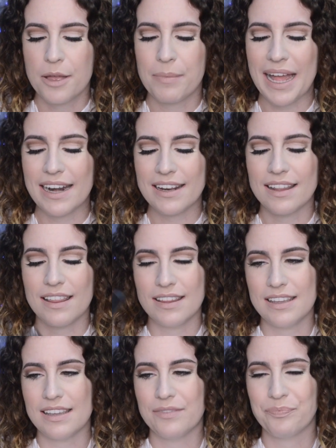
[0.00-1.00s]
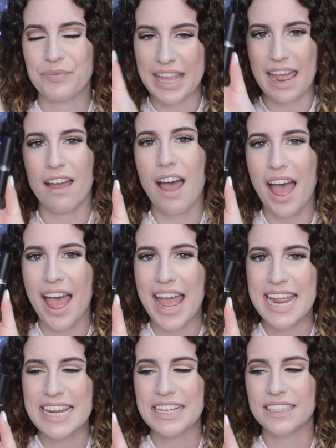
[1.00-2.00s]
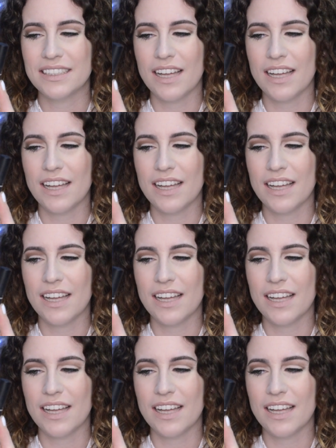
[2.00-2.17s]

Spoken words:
But yeah, I